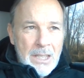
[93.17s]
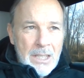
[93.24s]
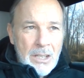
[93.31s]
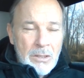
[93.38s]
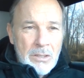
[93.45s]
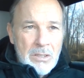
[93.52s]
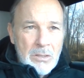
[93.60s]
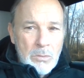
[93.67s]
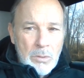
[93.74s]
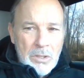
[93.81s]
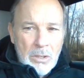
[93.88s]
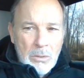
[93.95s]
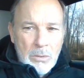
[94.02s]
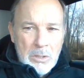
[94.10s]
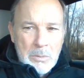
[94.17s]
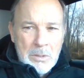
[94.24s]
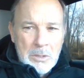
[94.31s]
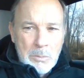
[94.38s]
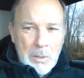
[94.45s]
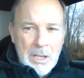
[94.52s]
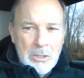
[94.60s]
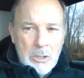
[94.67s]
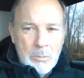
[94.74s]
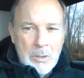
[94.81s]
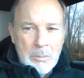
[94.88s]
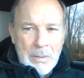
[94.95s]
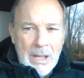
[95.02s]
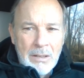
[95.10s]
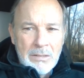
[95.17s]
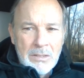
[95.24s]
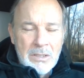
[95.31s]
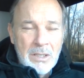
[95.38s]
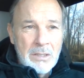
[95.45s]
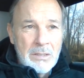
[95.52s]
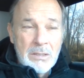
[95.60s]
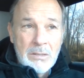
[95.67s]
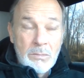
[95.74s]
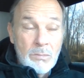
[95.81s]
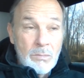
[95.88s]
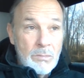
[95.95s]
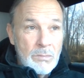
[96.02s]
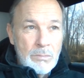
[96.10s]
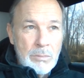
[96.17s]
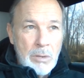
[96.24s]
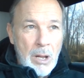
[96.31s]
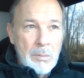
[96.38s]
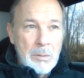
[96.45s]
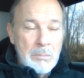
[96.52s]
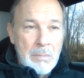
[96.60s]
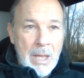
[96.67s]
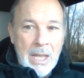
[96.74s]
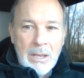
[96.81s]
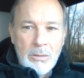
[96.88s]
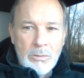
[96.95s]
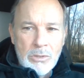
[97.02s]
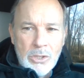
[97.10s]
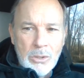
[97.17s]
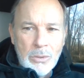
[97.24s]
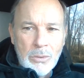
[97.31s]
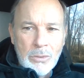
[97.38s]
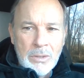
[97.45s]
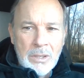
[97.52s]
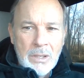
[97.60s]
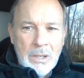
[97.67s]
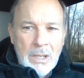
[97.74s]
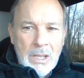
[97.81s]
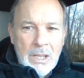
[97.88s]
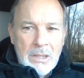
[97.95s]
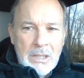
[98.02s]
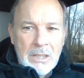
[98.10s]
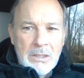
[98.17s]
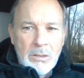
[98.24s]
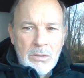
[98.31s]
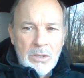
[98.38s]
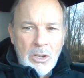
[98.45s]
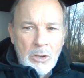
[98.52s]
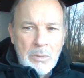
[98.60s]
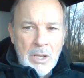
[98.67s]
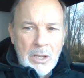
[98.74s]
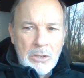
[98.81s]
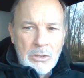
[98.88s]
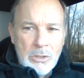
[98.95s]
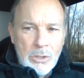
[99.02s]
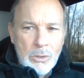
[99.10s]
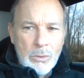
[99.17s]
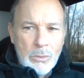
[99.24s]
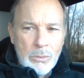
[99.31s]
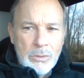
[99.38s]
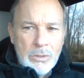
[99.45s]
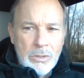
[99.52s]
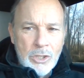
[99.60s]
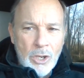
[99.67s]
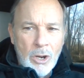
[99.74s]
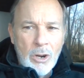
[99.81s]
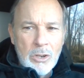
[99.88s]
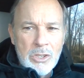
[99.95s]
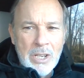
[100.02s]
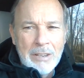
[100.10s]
You know, this is what the Lord has been speaking to me about since probably May or June, that there's going to be a new church.